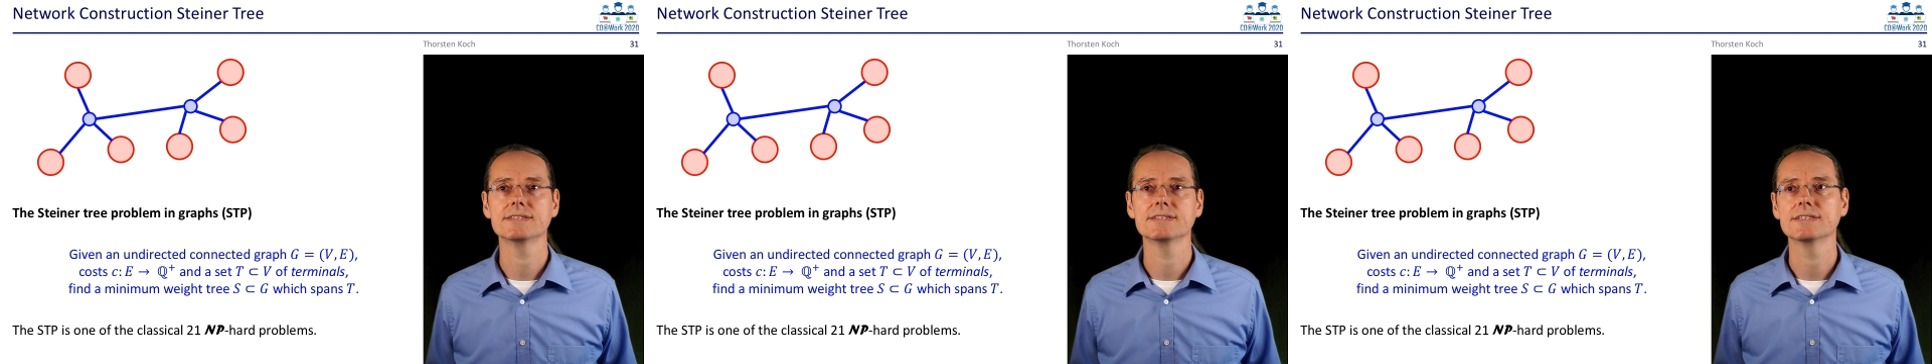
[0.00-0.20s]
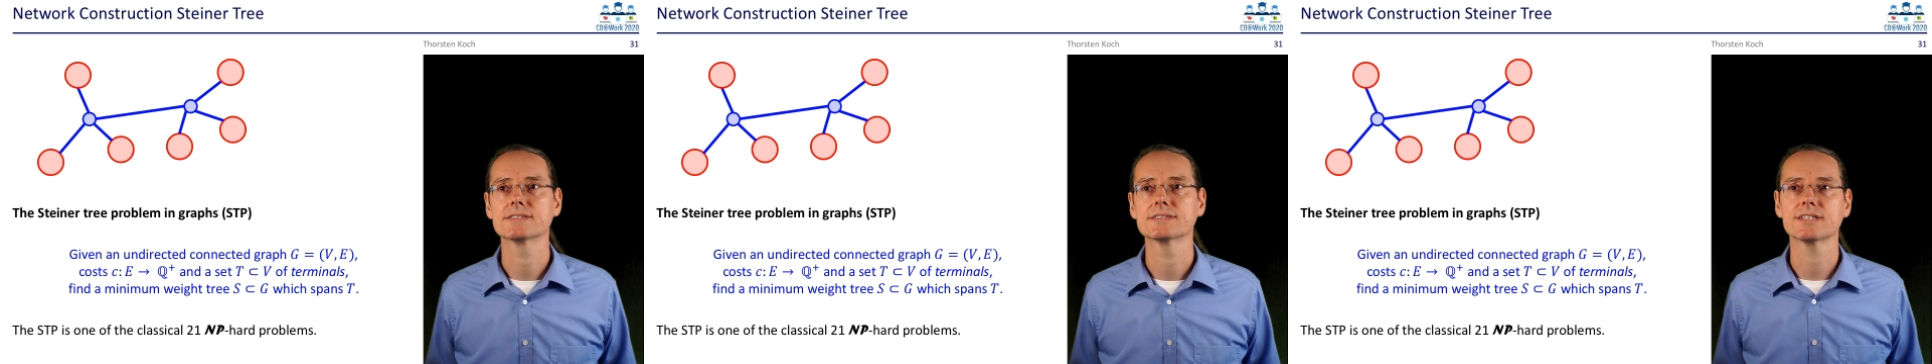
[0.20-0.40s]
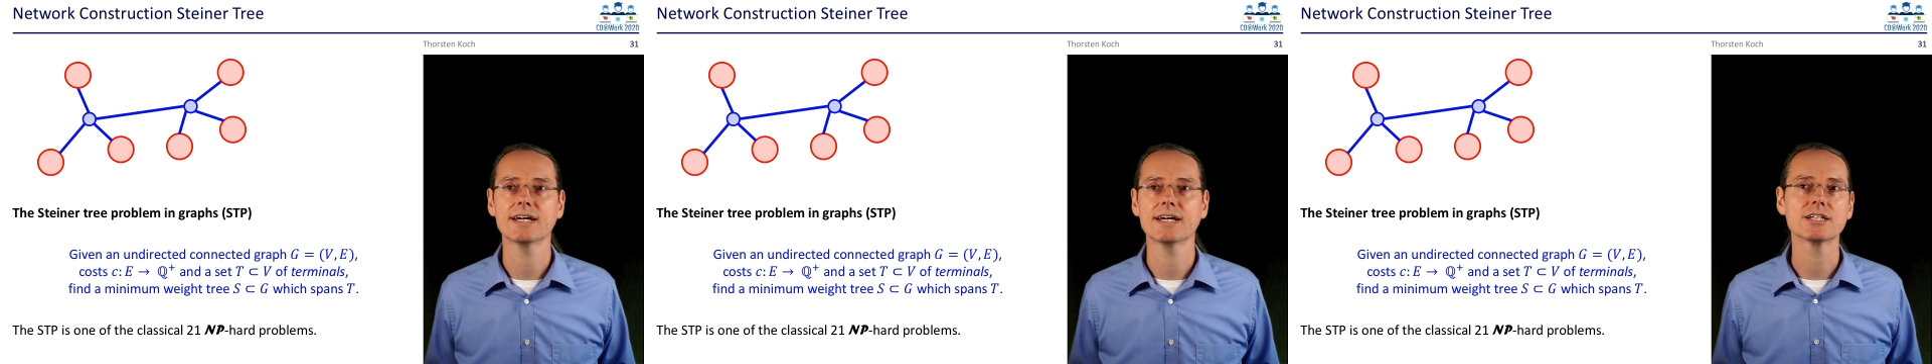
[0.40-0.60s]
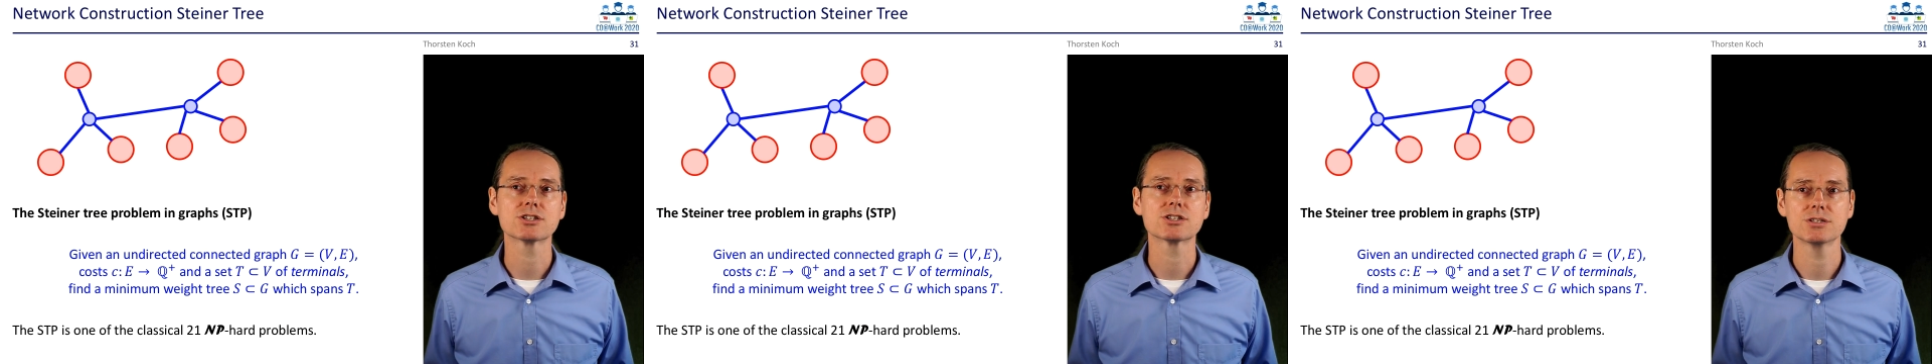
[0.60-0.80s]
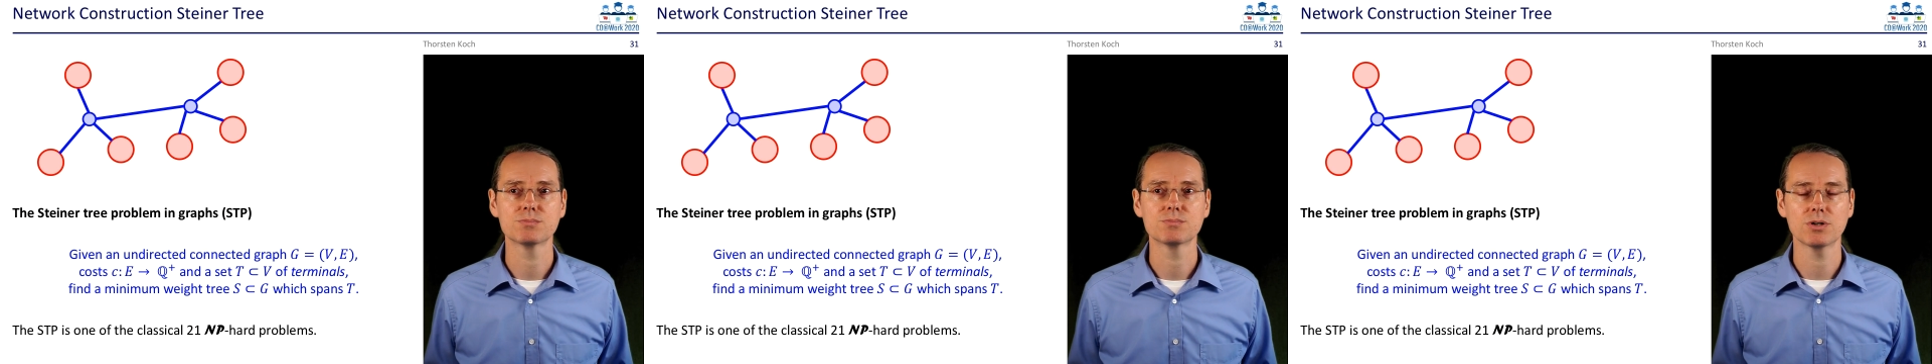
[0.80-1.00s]
the Steiner
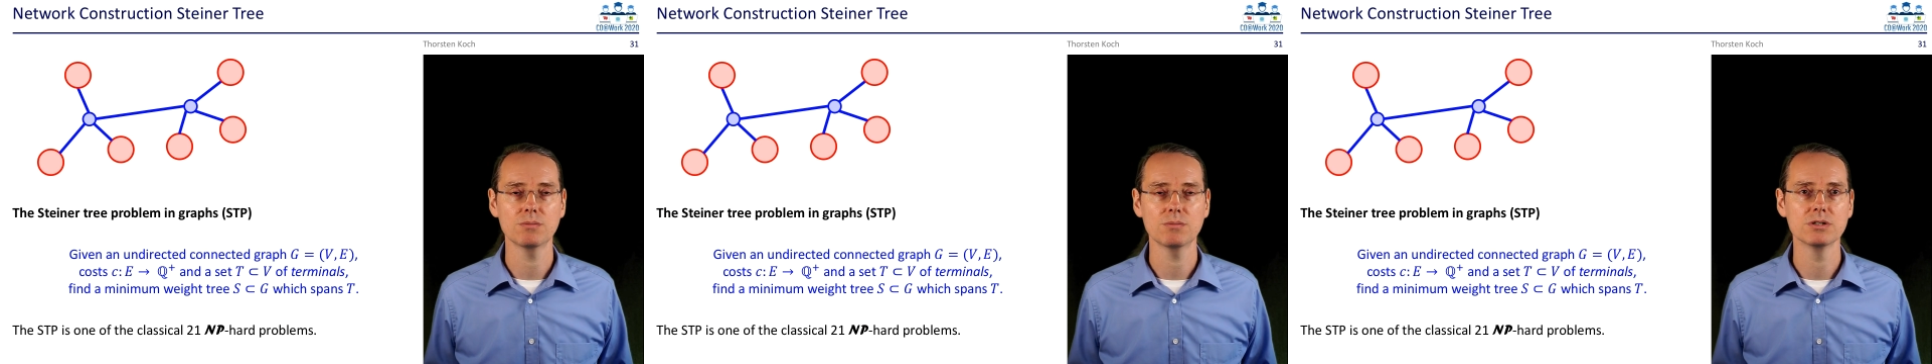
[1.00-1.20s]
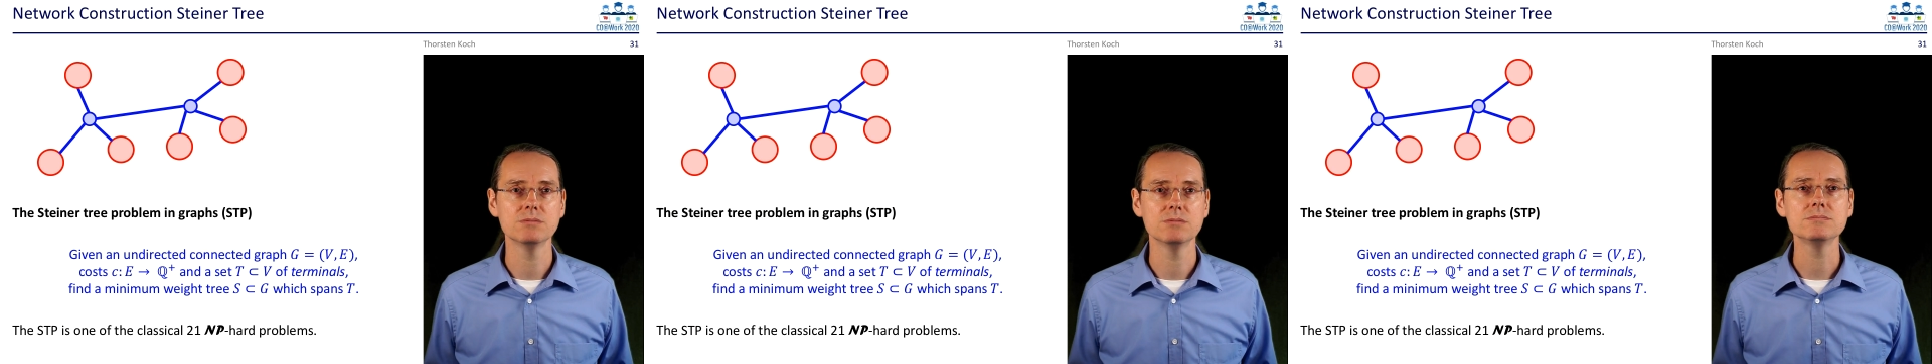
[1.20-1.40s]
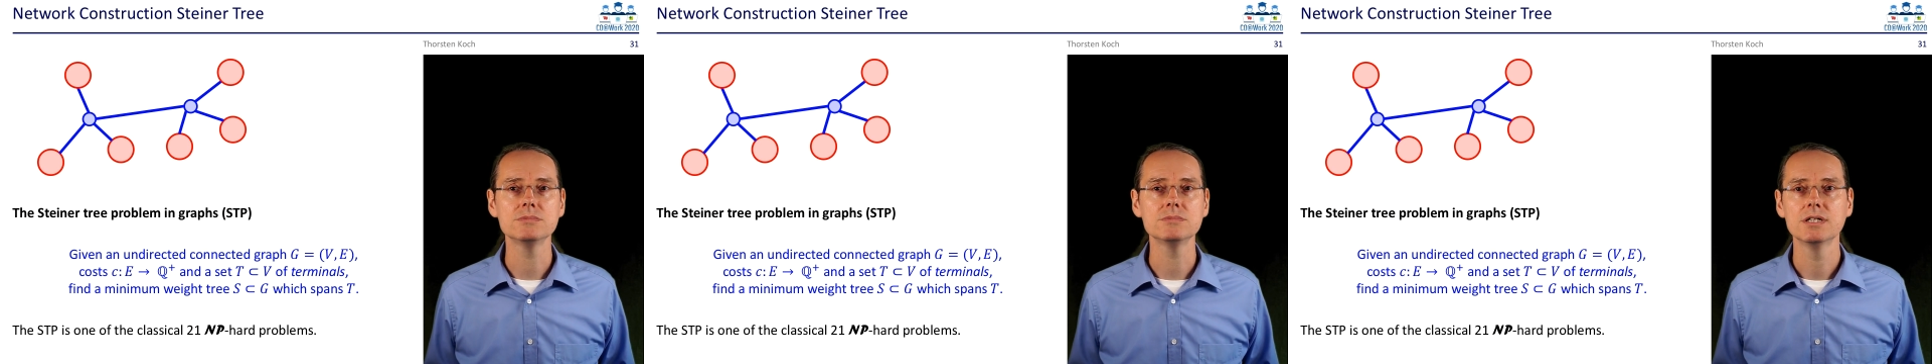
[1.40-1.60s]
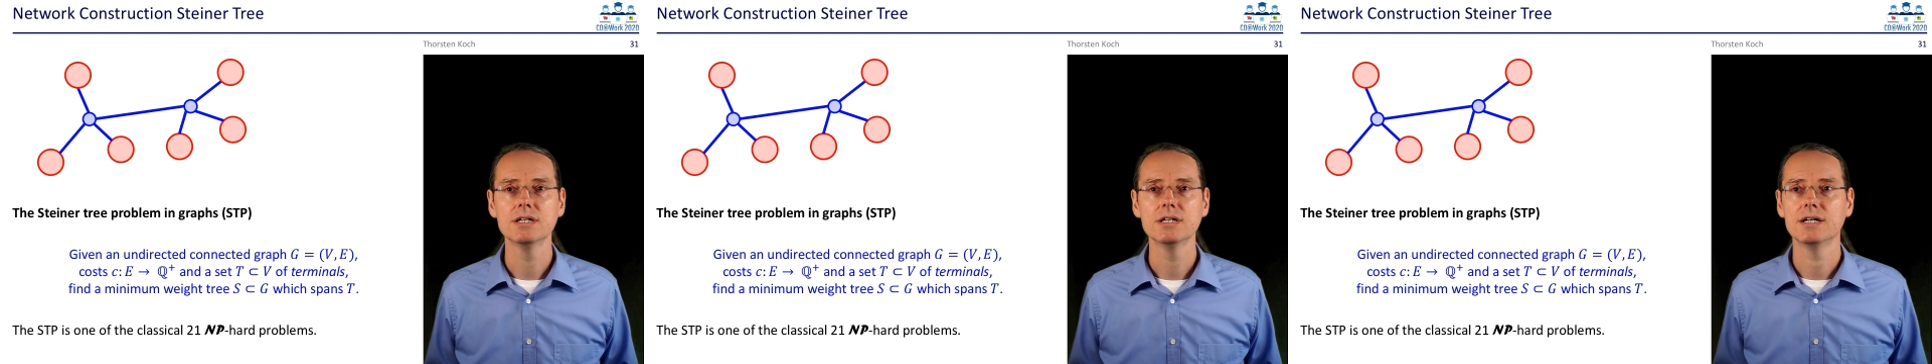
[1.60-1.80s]
tree problem,